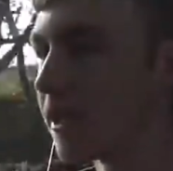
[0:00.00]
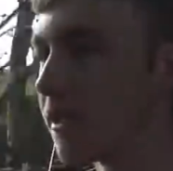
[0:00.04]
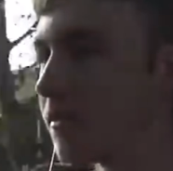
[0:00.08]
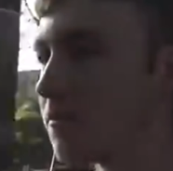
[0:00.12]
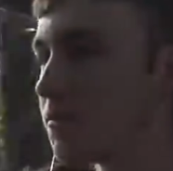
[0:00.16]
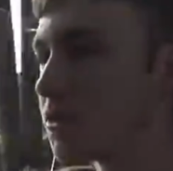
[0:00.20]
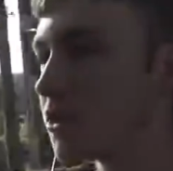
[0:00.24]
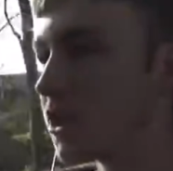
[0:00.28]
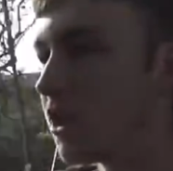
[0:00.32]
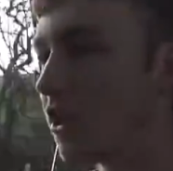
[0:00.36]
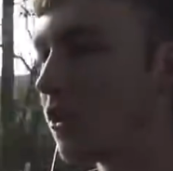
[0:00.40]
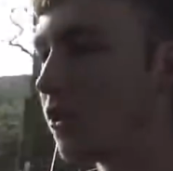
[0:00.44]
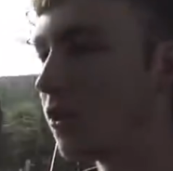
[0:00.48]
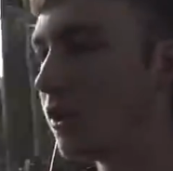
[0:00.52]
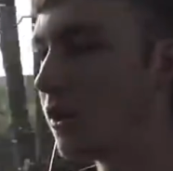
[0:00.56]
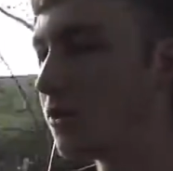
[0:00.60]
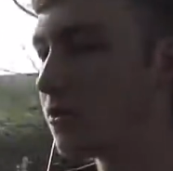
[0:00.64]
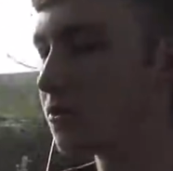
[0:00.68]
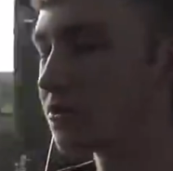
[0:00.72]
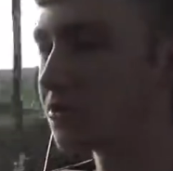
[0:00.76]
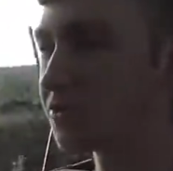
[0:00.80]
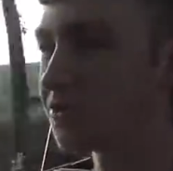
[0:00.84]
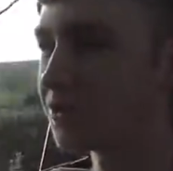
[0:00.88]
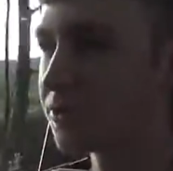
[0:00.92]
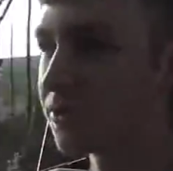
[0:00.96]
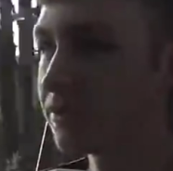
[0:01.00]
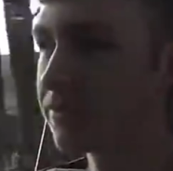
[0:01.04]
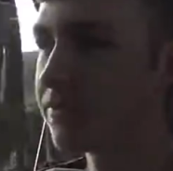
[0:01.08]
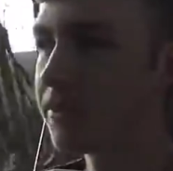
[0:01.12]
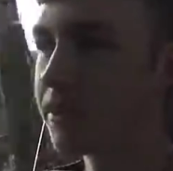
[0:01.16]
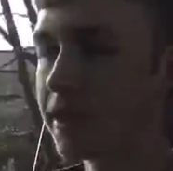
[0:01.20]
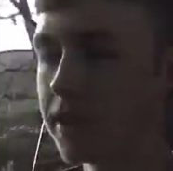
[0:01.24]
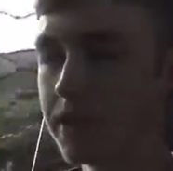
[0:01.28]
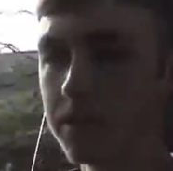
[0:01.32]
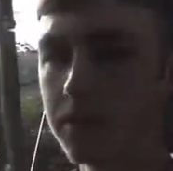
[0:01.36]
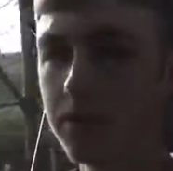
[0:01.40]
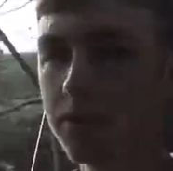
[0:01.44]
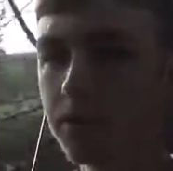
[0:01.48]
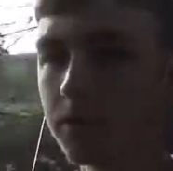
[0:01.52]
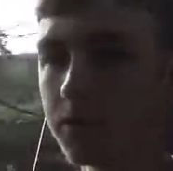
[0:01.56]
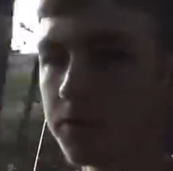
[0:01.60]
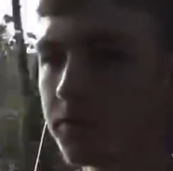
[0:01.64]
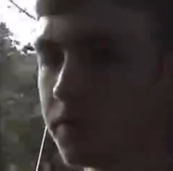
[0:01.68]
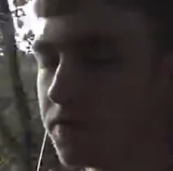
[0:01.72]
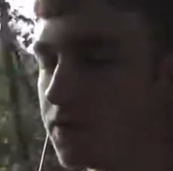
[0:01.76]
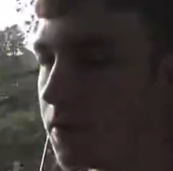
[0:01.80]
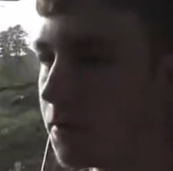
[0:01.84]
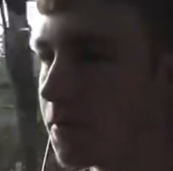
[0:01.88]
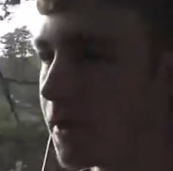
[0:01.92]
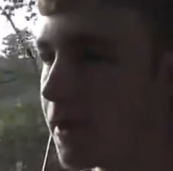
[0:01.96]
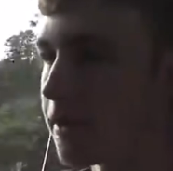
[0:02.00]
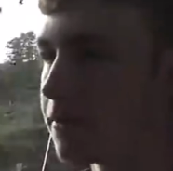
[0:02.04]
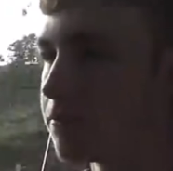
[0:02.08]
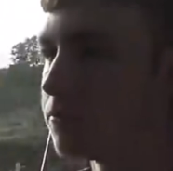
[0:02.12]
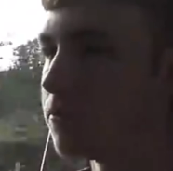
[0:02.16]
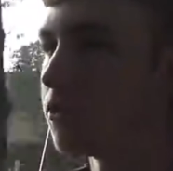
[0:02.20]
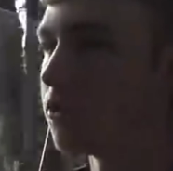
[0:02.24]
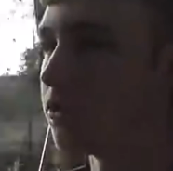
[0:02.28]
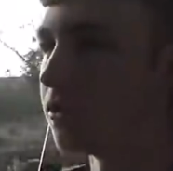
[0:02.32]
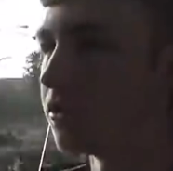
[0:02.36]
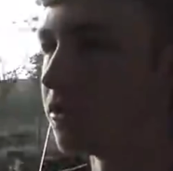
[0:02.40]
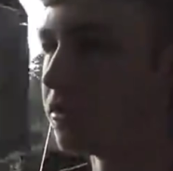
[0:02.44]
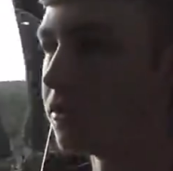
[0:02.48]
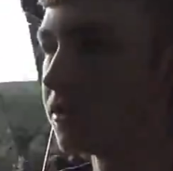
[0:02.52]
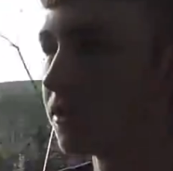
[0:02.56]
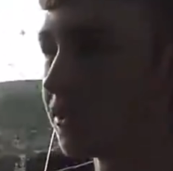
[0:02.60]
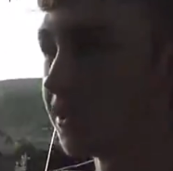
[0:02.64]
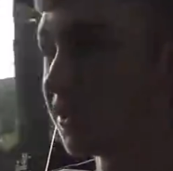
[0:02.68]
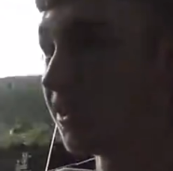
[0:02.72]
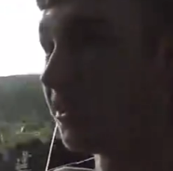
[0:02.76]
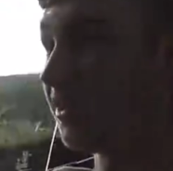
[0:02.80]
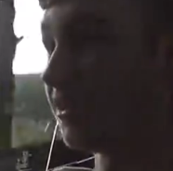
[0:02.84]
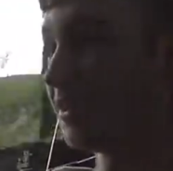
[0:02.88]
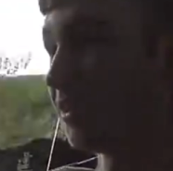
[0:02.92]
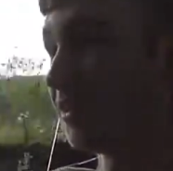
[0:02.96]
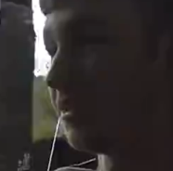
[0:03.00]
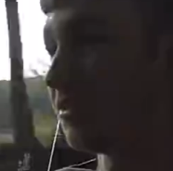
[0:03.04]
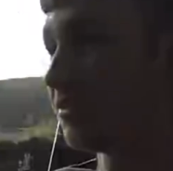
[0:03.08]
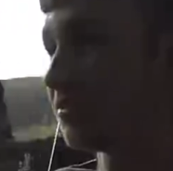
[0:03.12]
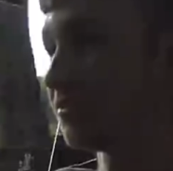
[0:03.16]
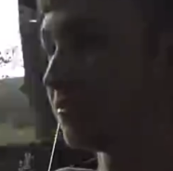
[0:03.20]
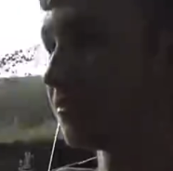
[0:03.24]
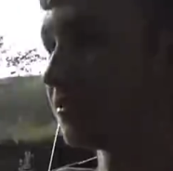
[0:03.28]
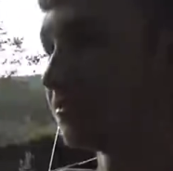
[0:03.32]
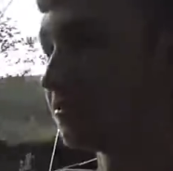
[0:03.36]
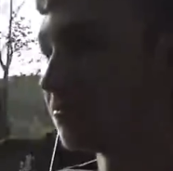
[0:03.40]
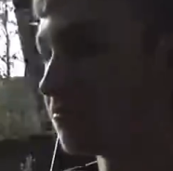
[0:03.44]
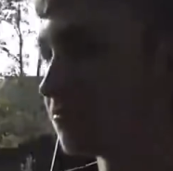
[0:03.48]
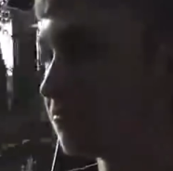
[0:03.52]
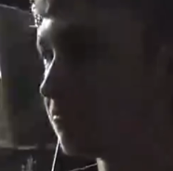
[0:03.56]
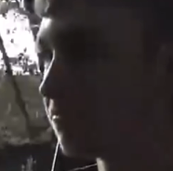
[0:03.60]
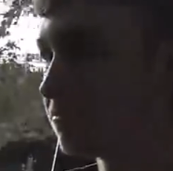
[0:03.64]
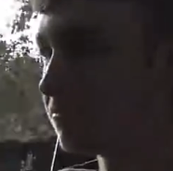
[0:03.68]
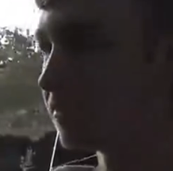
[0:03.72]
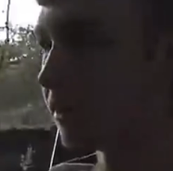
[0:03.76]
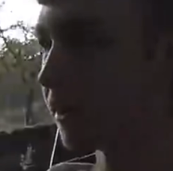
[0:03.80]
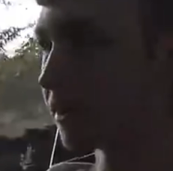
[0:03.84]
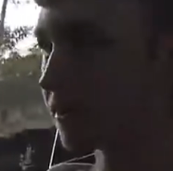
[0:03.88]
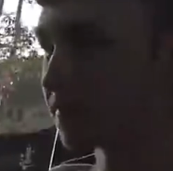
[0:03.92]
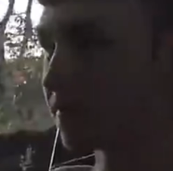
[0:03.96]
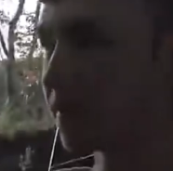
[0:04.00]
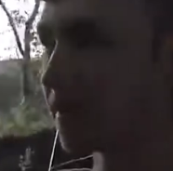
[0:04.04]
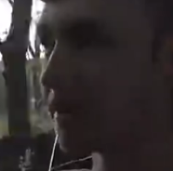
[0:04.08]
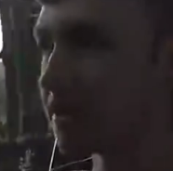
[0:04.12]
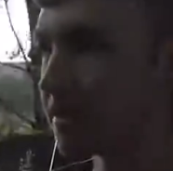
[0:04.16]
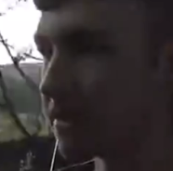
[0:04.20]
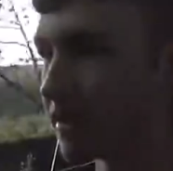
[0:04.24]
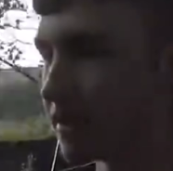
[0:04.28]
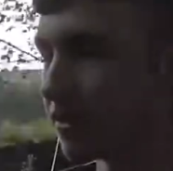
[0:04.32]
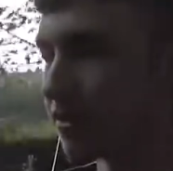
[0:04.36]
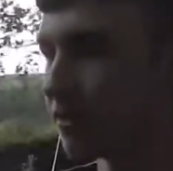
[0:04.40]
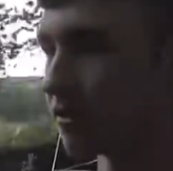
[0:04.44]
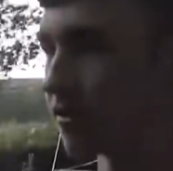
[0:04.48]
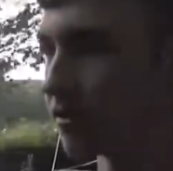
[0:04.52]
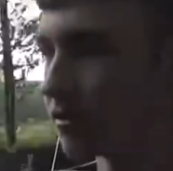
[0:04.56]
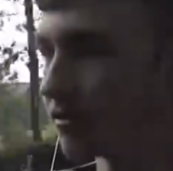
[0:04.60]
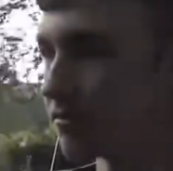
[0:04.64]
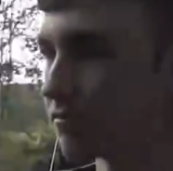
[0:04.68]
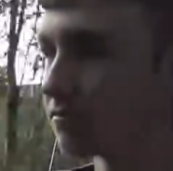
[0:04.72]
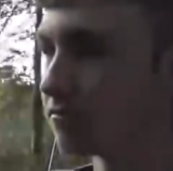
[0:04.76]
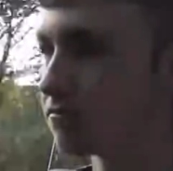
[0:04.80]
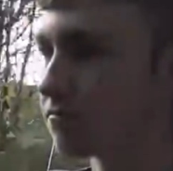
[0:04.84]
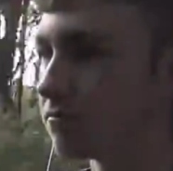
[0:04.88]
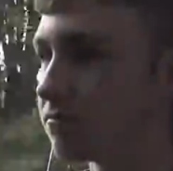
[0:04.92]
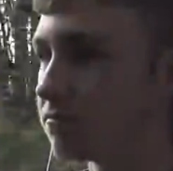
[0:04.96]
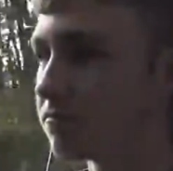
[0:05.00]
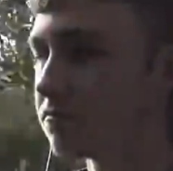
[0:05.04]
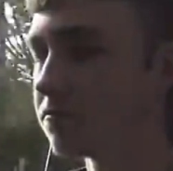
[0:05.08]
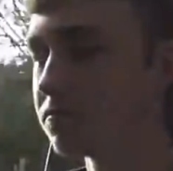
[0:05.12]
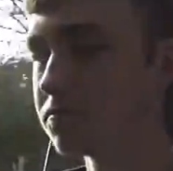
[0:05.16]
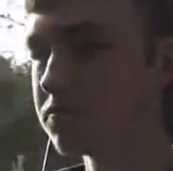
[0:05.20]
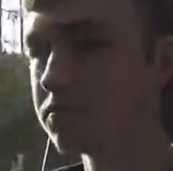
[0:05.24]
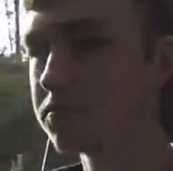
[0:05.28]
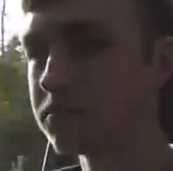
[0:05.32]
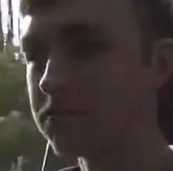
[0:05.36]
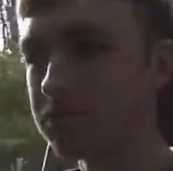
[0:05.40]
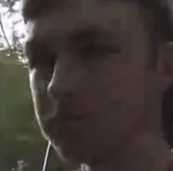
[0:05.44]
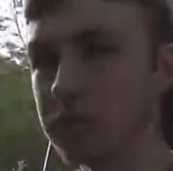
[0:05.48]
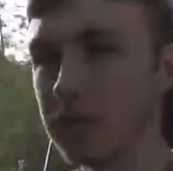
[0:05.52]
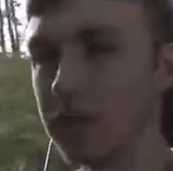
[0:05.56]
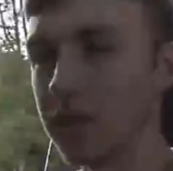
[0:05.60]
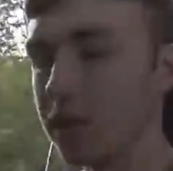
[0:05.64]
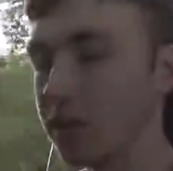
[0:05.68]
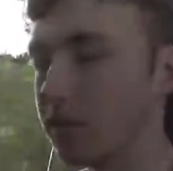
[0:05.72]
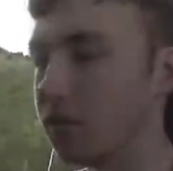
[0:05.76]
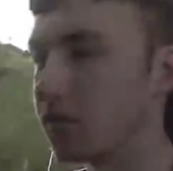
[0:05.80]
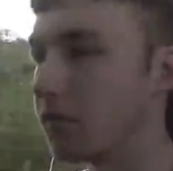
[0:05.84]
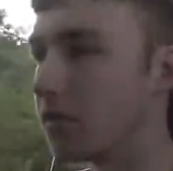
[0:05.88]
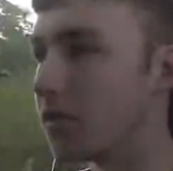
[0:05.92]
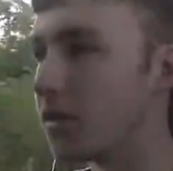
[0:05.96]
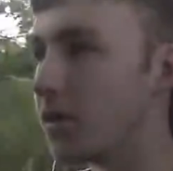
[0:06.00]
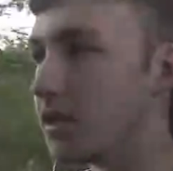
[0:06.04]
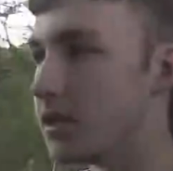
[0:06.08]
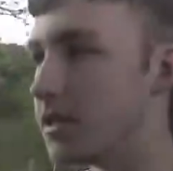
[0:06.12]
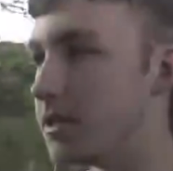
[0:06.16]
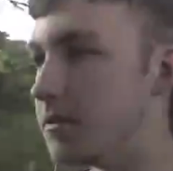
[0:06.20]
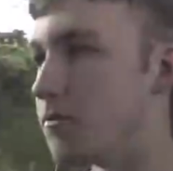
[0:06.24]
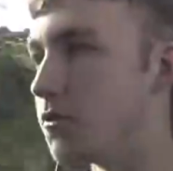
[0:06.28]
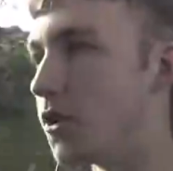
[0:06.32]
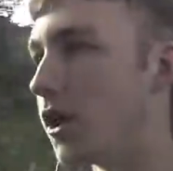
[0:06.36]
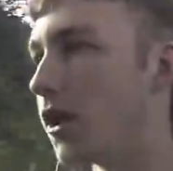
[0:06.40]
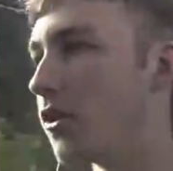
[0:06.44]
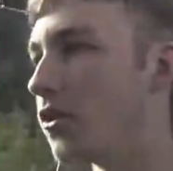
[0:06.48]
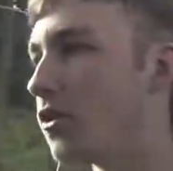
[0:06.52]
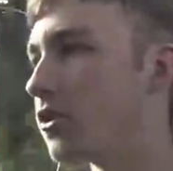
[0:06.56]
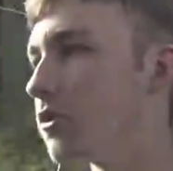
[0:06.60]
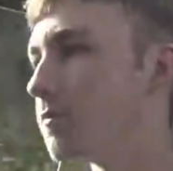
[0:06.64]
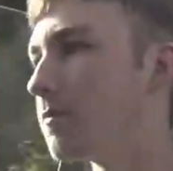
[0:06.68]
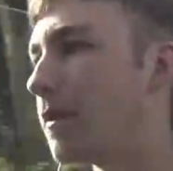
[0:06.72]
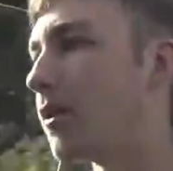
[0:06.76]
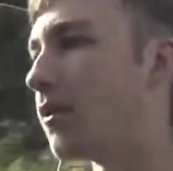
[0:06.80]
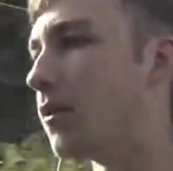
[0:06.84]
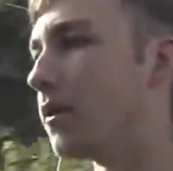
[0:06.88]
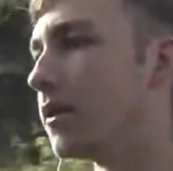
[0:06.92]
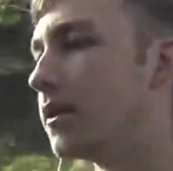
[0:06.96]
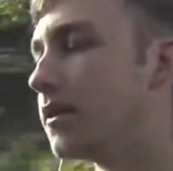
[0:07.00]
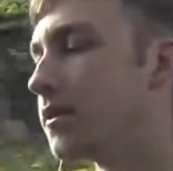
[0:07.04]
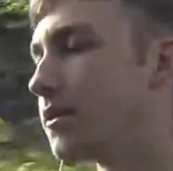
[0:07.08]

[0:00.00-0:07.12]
so it was only really another £50 more for, let's face it, another, you know, 30 brake horsepower.